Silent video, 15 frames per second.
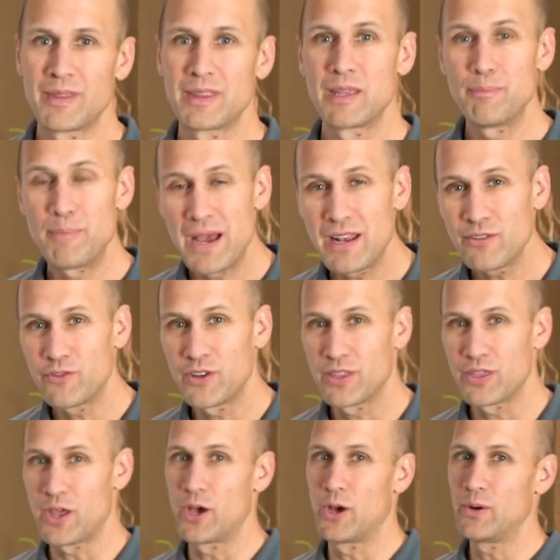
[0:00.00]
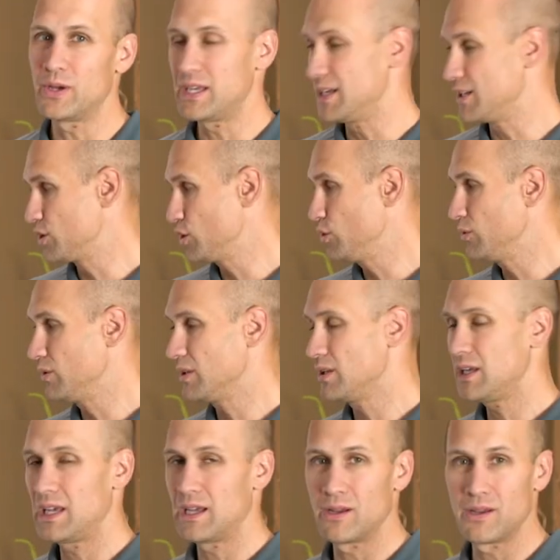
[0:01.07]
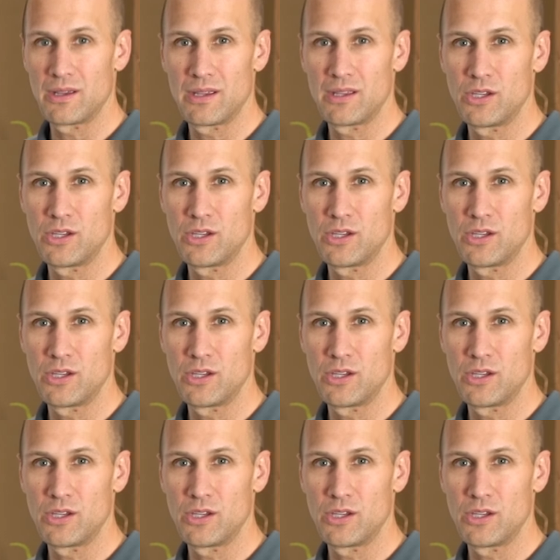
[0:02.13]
the benefit though is you it,